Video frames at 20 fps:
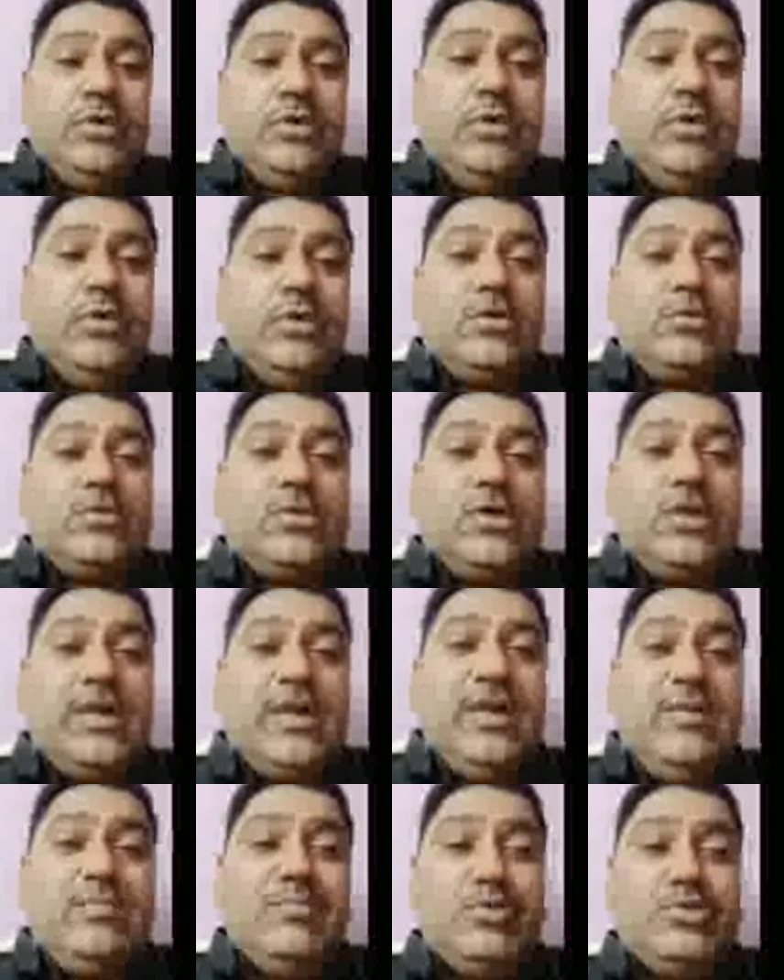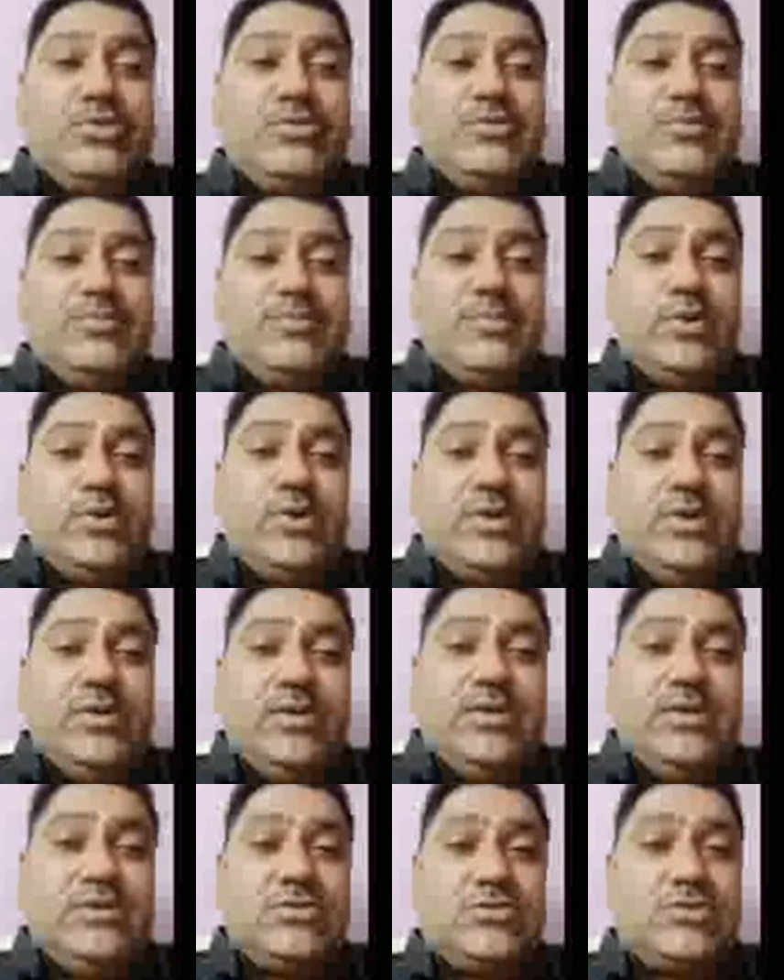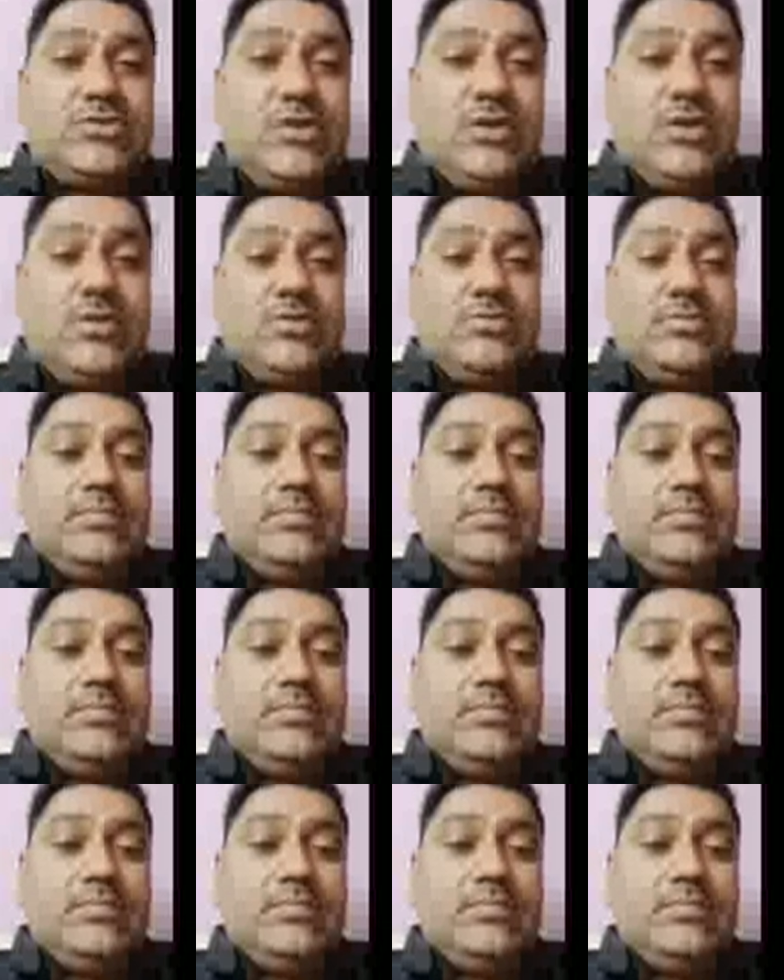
Now, third and most important is stock.